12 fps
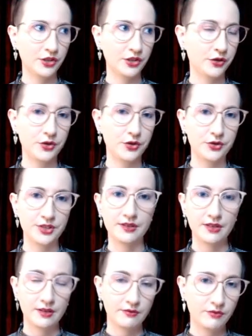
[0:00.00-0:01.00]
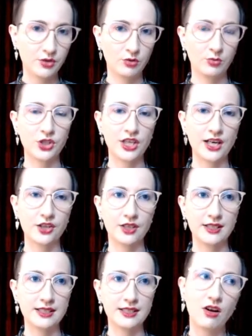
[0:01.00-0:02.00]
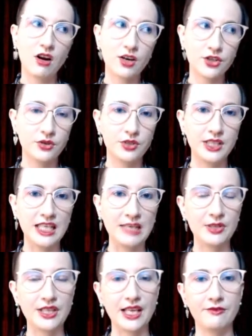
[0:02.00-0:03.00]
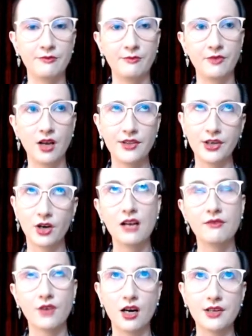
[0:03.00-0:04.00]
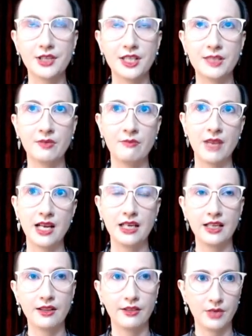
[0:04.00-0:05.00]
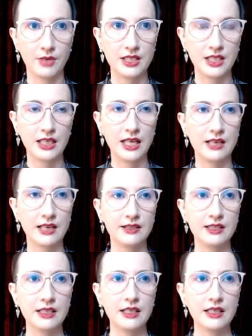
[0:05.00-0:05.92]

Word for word: know, you use visual projections that are two D, but they've, they're of art that's been made in three D. And